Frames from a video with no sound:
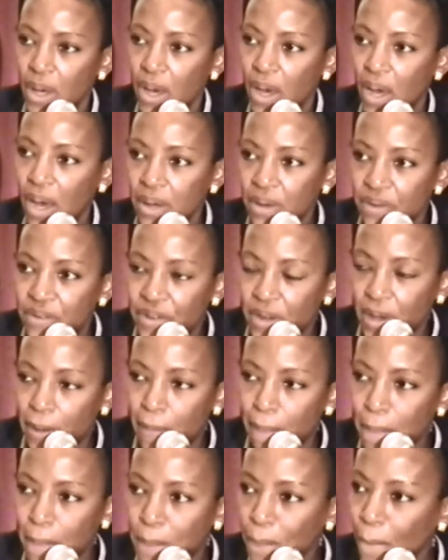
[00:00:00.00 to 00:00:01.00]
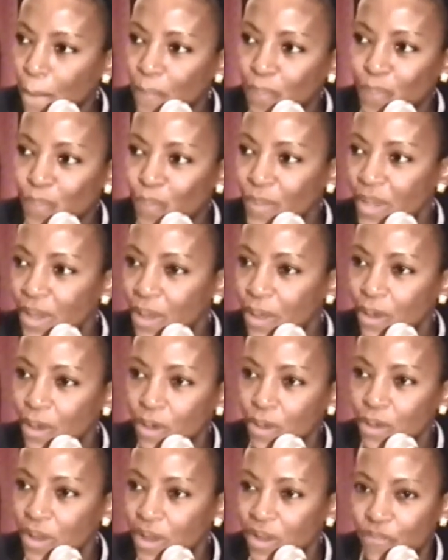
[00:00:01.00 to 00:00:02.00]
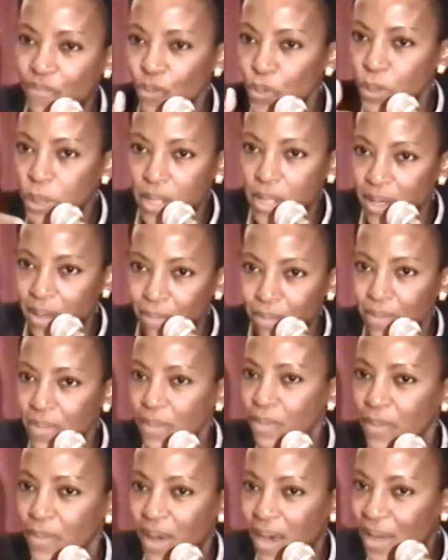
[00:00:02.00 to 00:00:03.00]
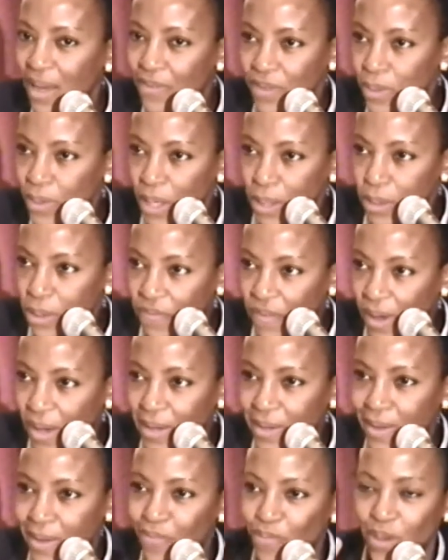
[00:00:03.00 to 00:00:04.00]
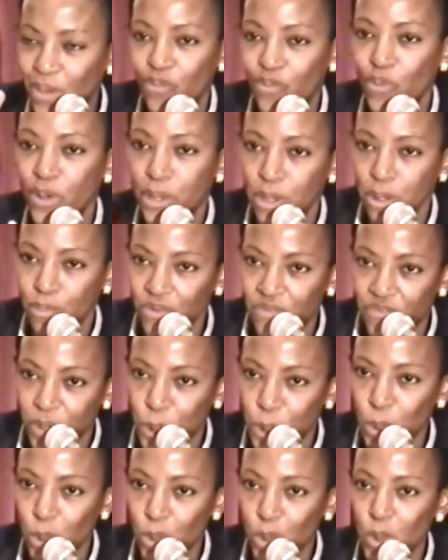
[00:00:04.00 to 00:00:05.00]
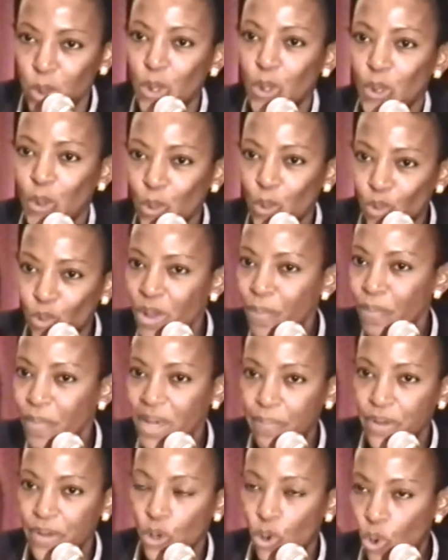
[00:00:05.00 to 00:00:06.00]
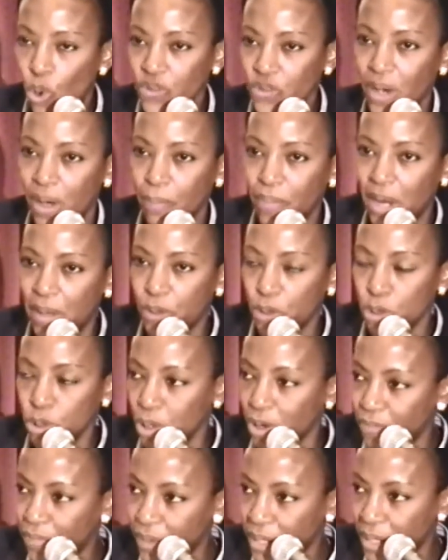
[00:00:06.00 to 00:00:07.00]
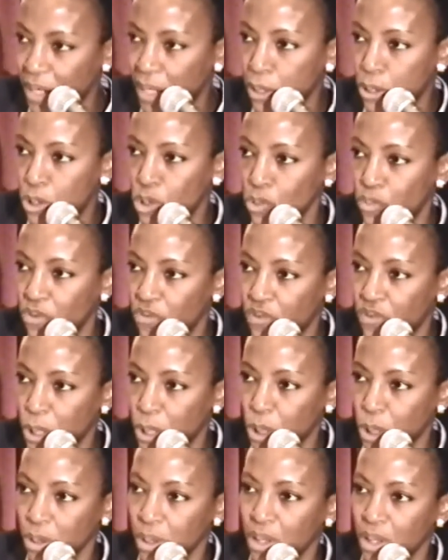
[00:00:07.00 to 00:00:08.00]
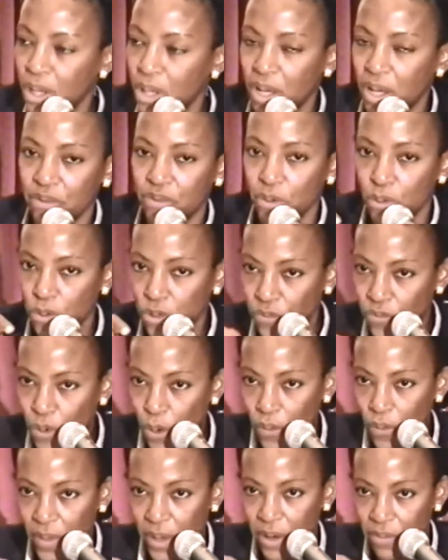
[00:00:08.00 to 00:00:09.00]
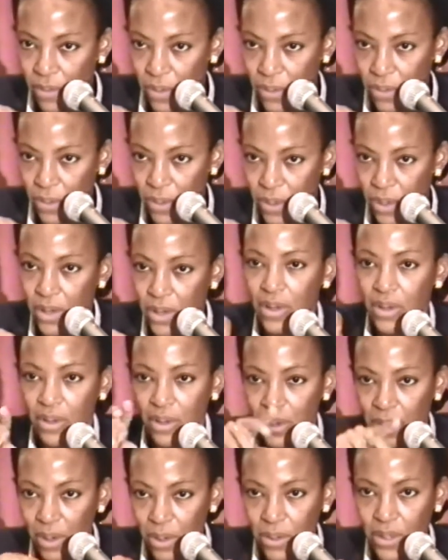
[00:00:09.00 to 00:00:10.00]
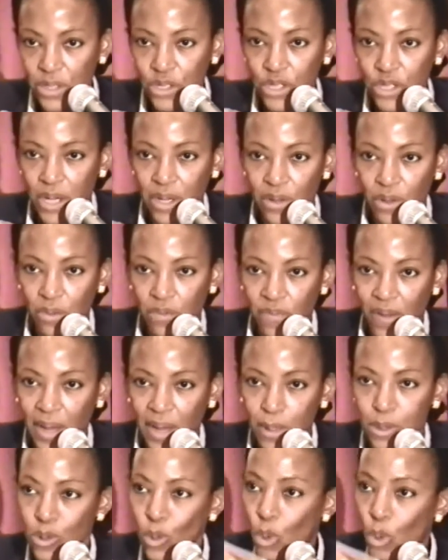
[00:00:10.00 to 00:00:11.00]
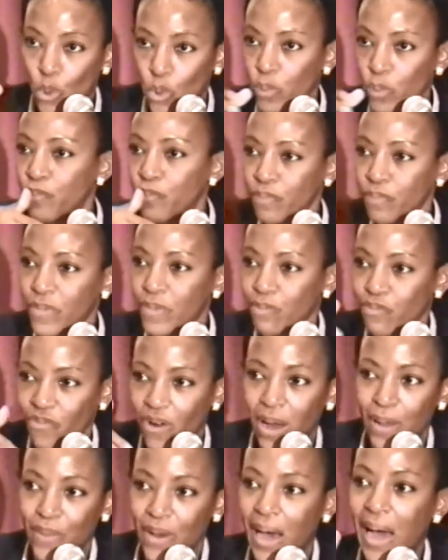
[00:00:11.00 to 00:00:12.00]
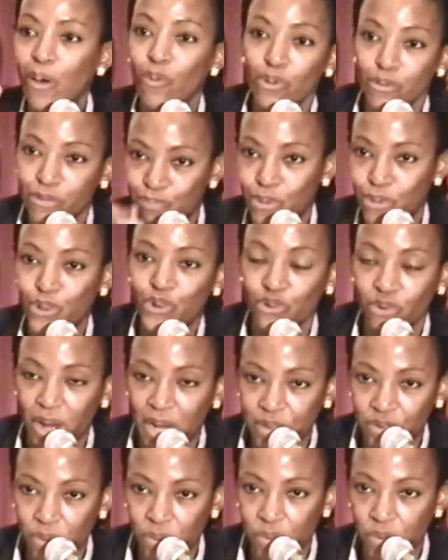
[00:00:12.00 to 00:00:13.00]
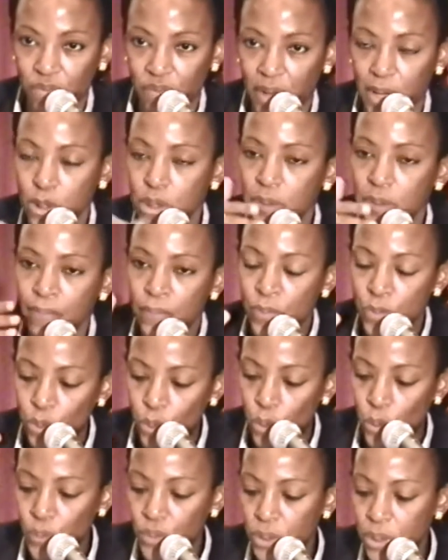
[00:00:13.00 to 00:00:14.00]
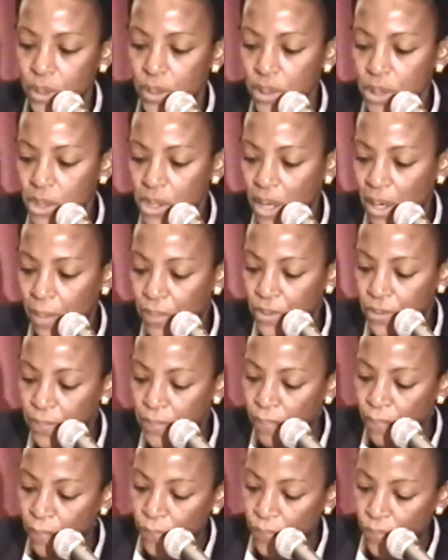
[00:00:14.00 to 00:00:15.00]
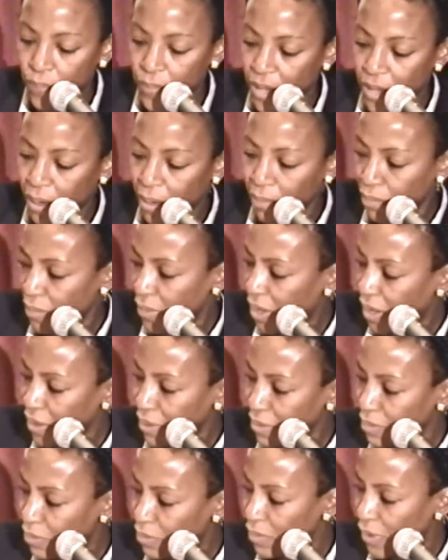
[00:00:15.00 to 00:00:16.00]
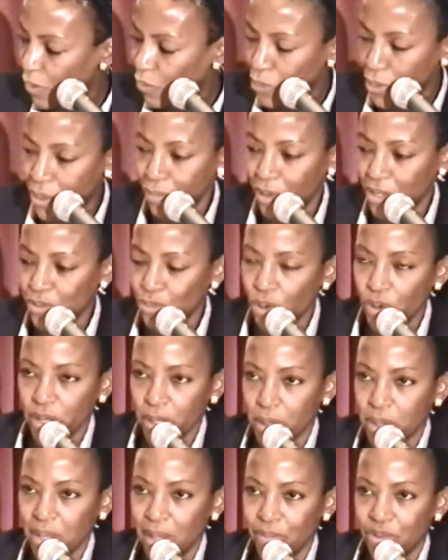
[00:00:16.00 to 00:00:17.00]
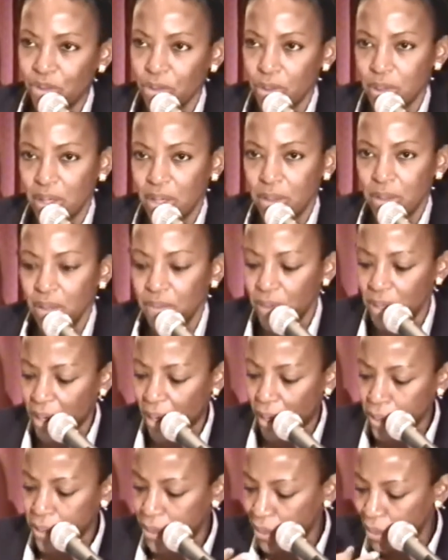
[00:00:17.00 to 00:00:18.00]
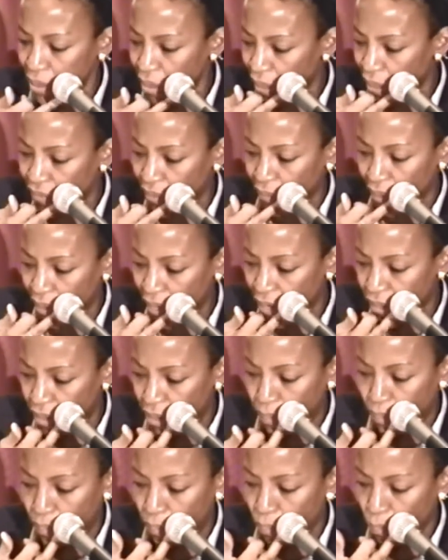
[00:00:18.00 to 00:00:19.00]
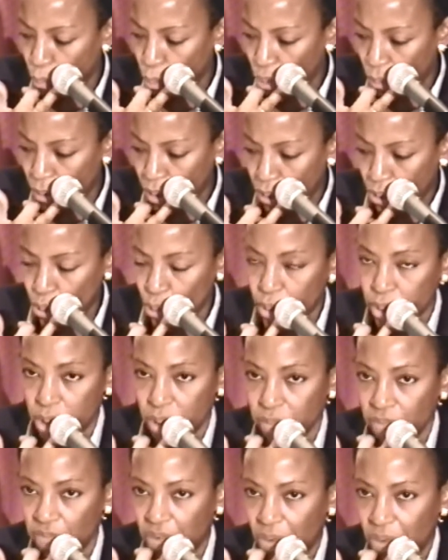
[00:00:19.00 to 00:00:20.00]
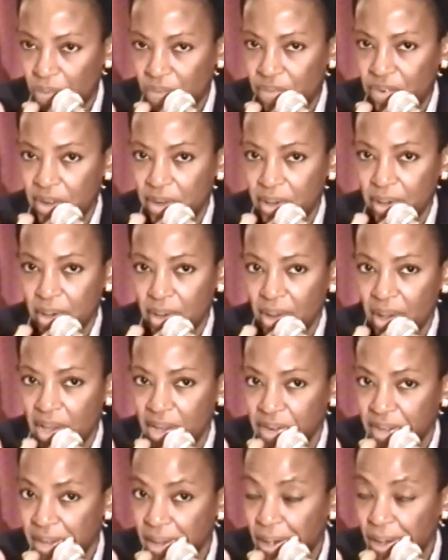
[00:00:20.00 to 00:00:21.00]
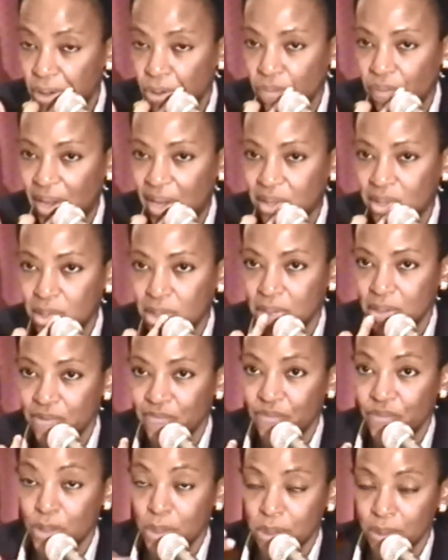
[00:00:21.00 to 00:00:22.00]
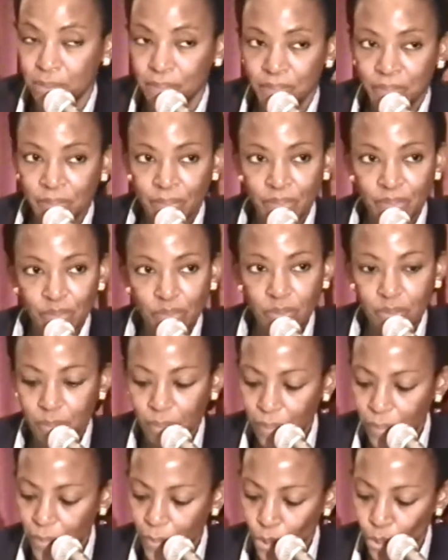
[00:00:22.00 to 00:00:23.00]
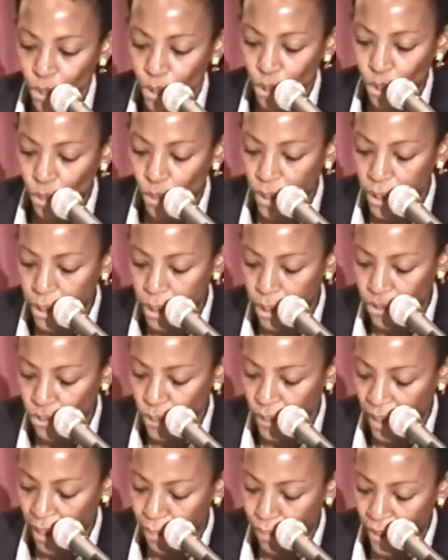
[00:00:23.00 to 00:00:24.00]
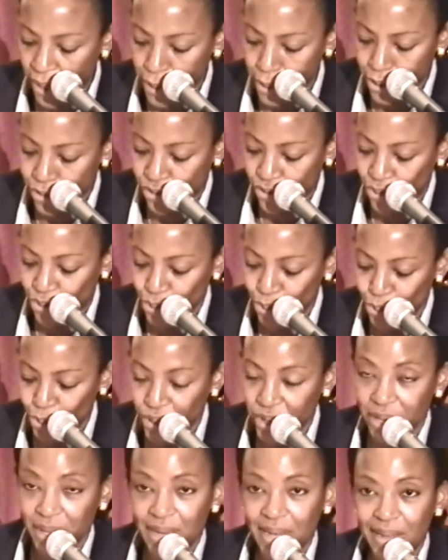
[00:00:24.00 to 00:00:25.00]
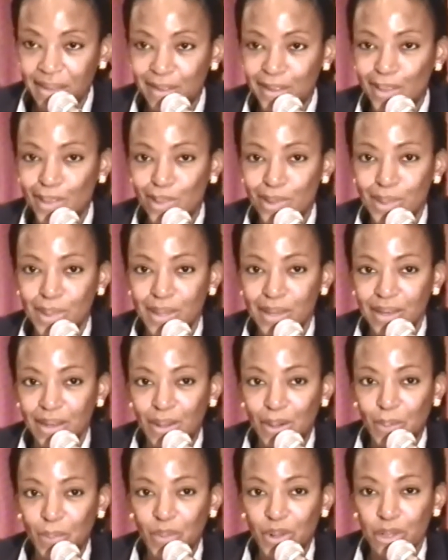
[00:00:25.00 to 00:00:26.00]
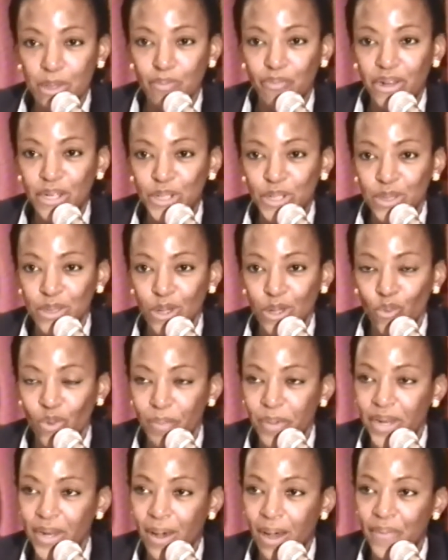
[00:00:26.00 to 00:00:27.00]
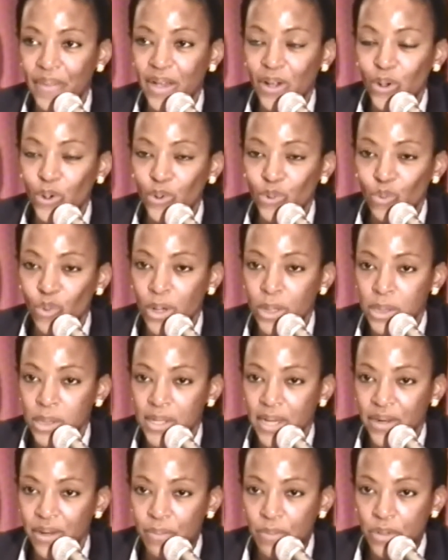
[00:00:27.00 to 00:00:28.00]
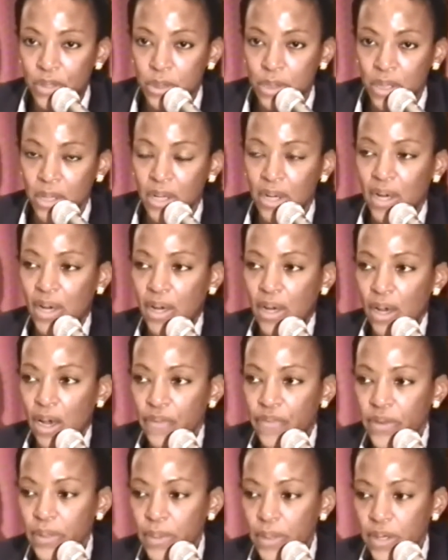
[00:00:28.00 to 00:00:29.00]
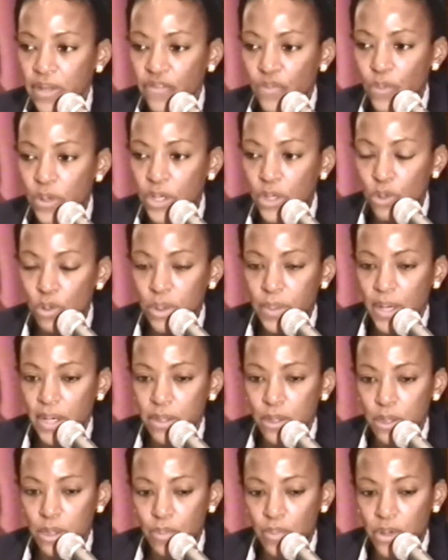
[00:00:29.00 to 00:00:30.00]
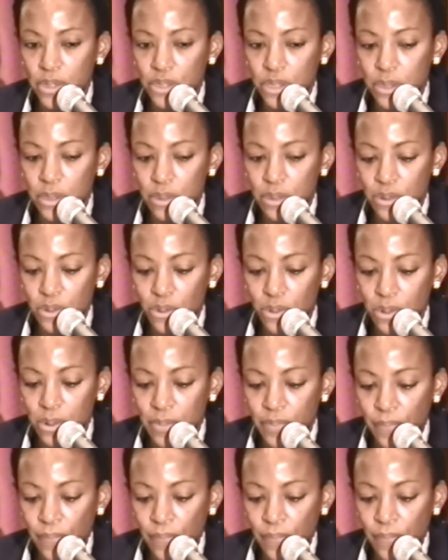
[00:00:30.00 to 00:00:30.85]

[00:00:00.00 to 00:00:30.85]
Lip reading: And if we skim, I think that's fine. If we're superficial, we may be caught up by those who have been less superficial and thought, you've got that wrong. Go and check your facts, or rather, I would put you right on the facts. All these things happen. I don't say much more, except to say that the last thing that I think that any woman who is involved in any kind of activism will always do their best to negate is the expression that women are their own worst enemies. I think that if we use that expression at all,